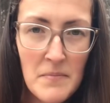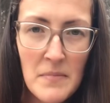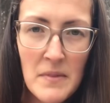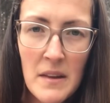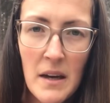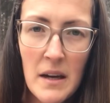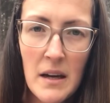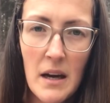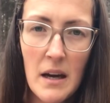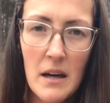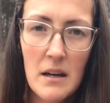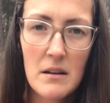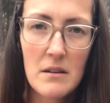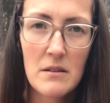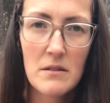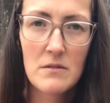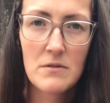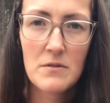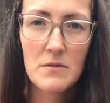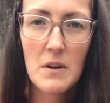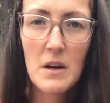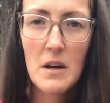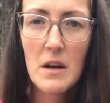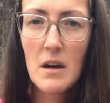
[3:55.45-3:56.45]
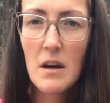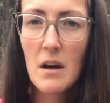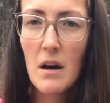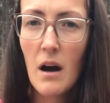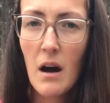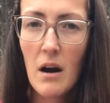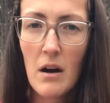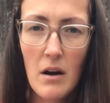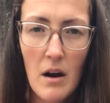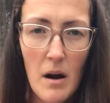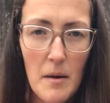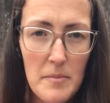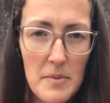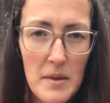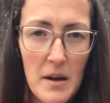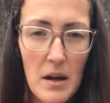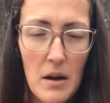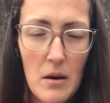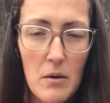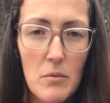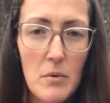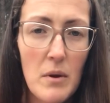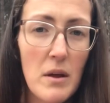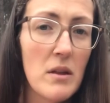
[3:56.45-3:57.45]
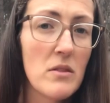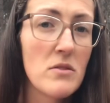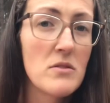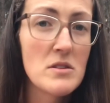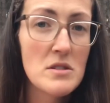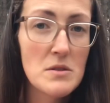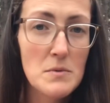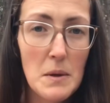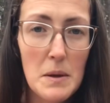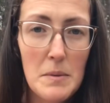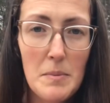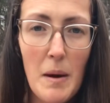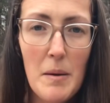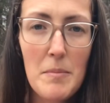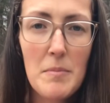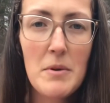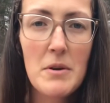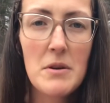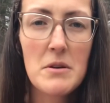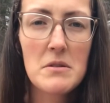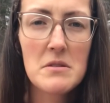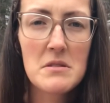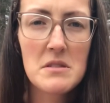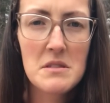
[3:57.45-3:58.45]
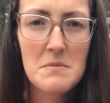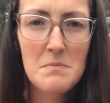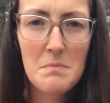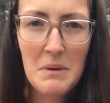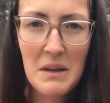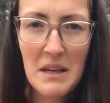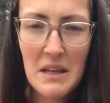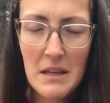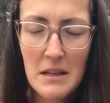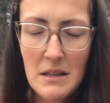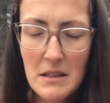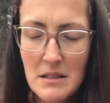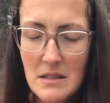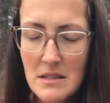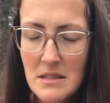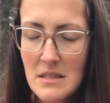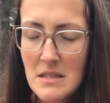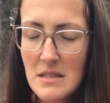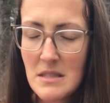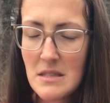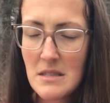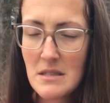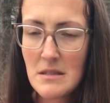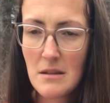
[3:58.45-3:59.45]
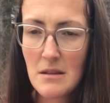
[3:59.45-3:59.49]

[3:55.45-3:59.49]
They kind of are up there with the sweet peppers, beets,